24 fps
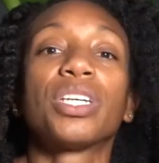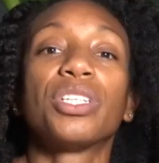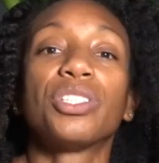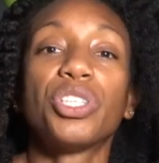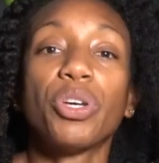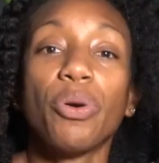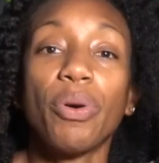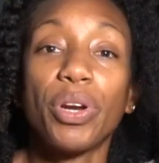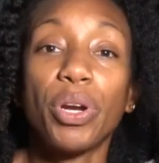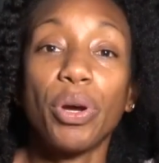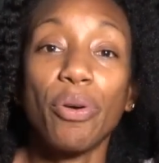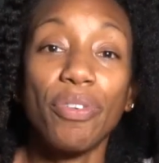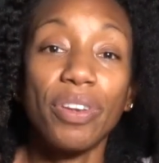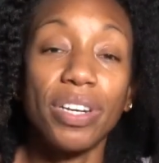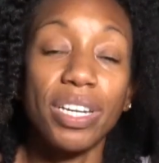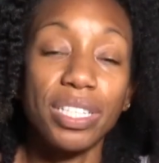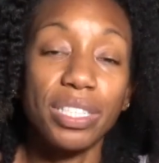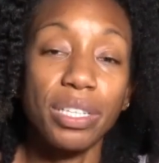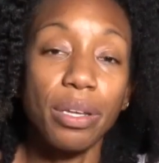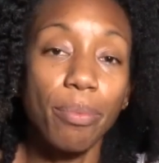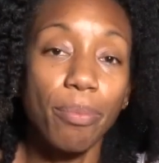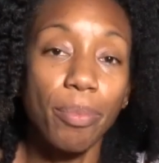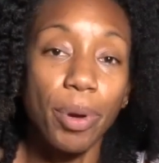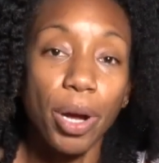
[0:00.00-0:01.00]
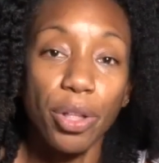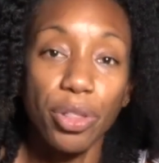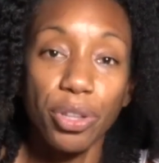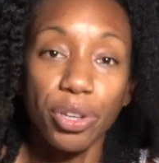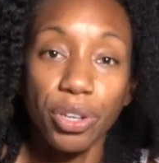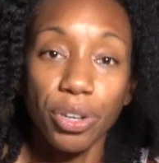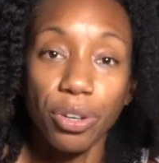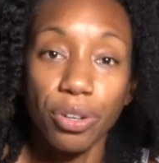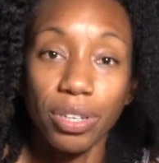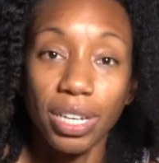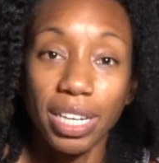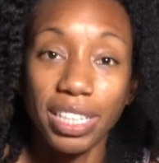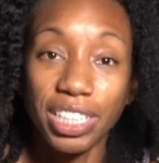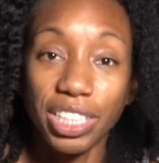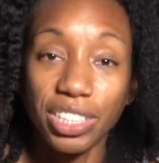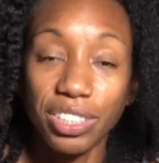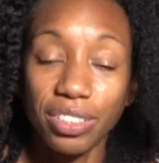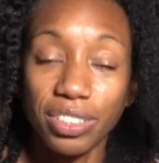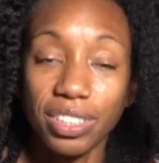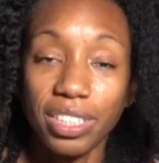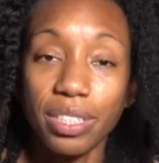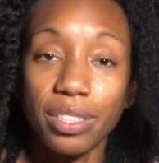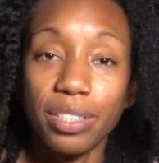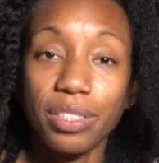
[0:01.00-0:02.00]
So I know if it doesn't bother your
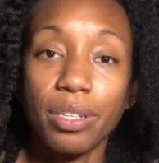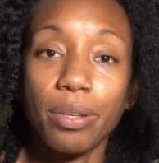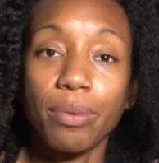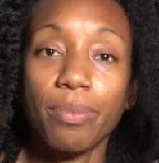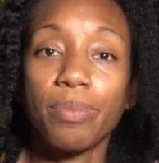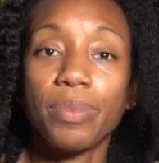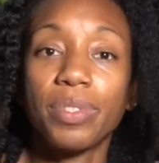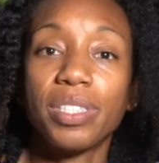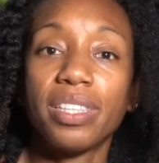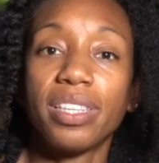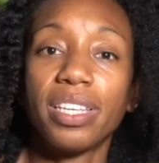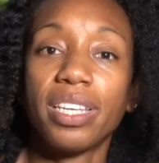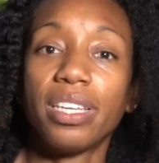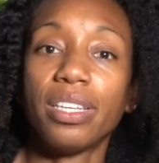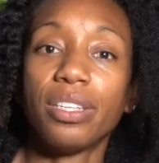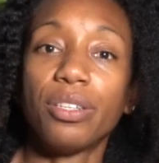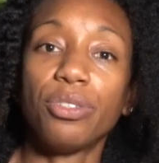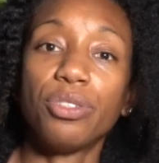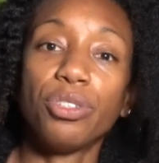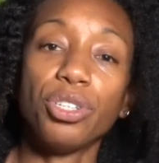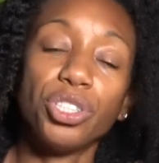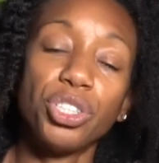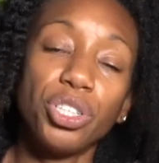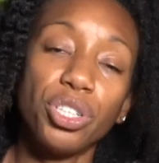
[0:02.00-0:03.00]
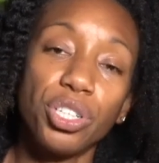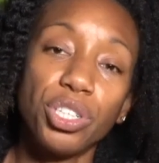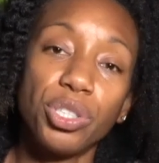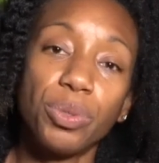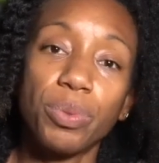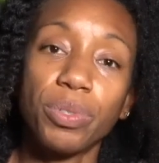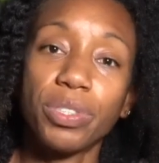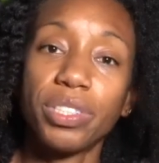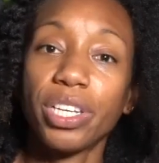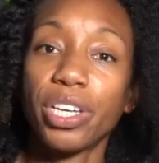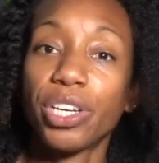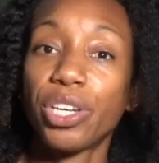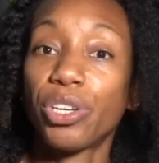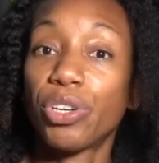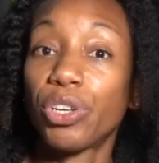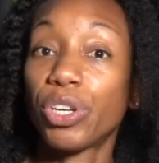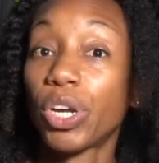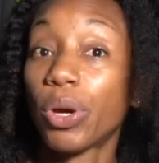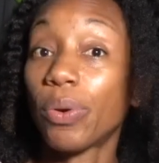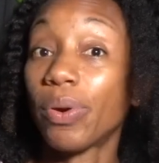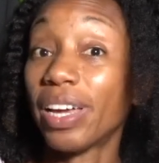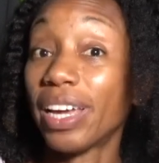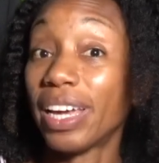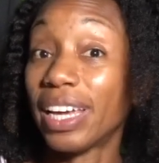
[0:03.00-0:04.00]
digestive systems, the nutritionist will tell you to
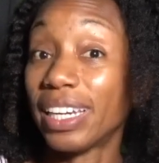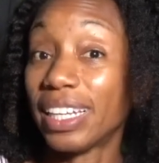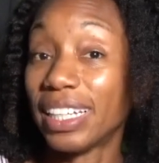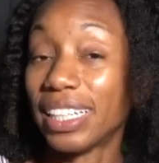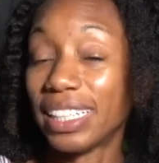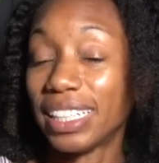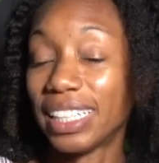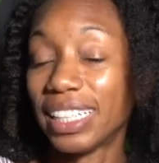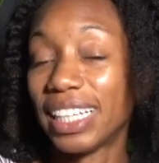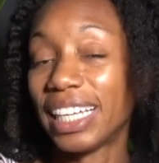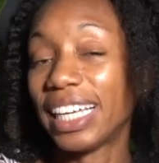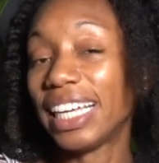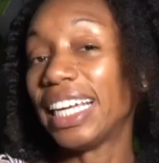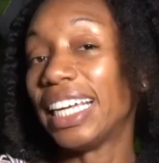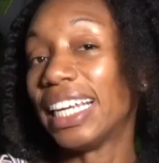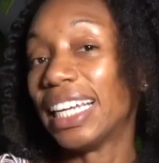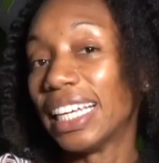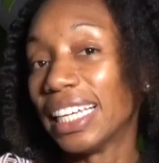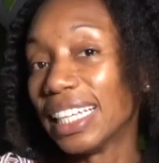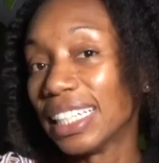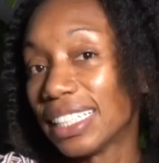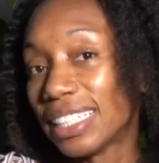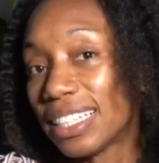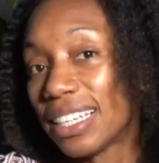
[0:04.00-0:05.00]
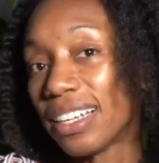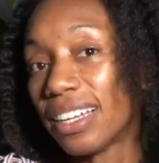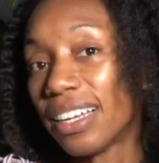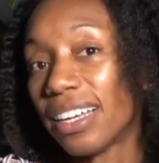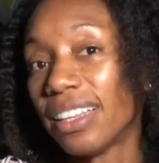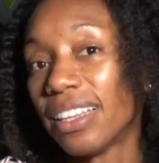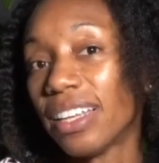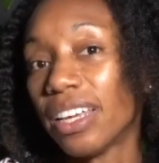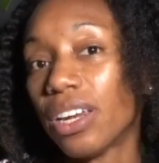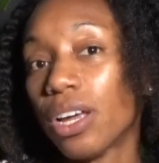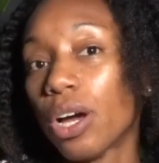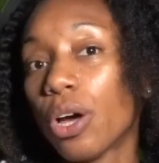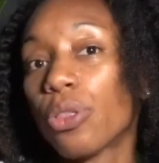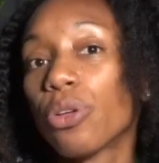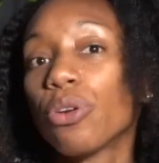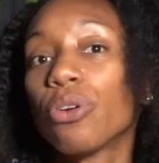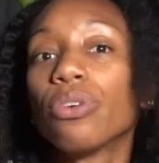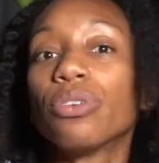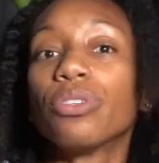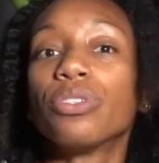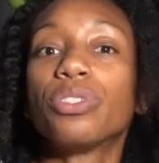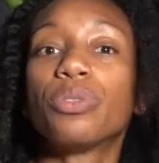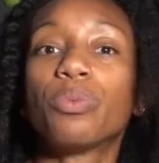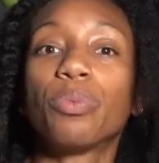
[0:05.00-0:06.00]
go ahead and eat it, and then
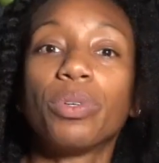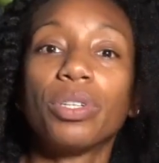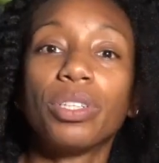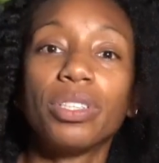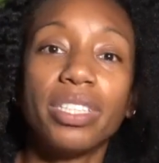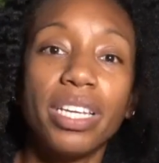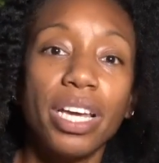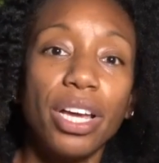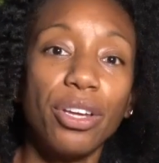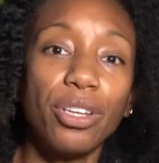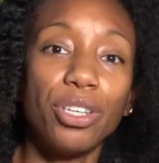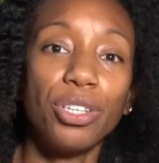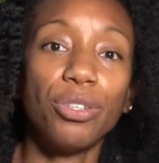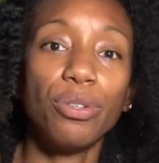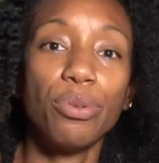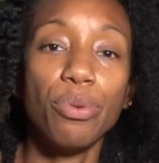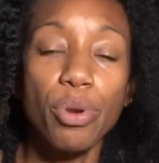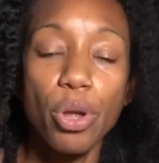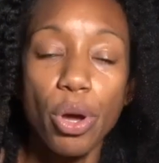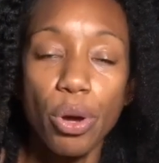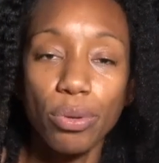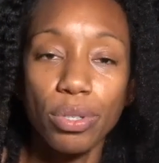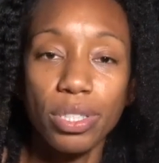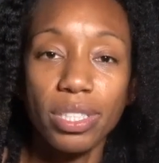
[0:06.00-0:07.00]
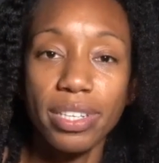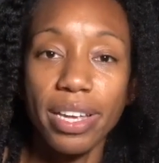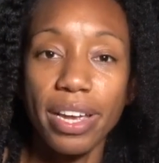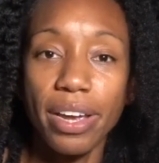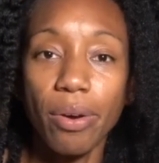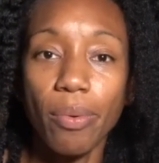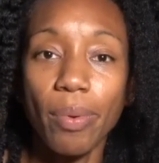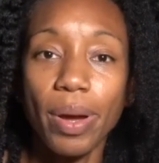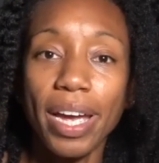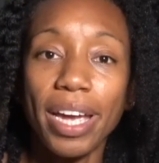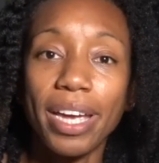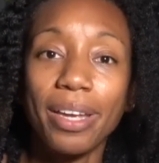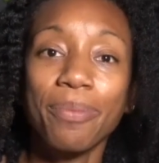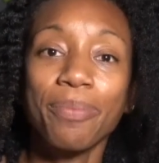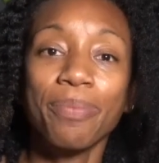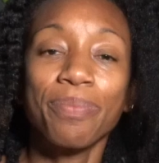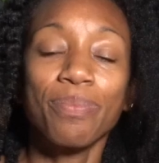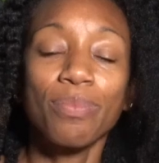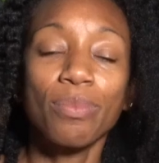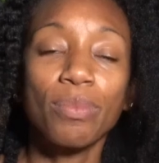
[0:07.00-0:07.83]
others will tell you no, stay away.